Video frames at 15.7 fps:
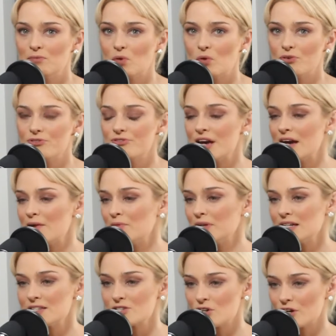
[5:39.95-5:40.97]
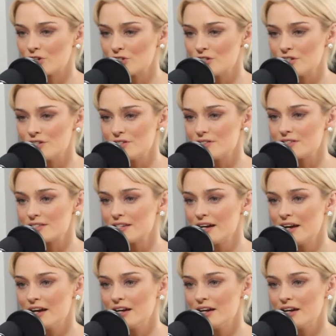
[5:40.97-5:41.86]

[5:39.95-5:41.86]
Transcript: more family structures,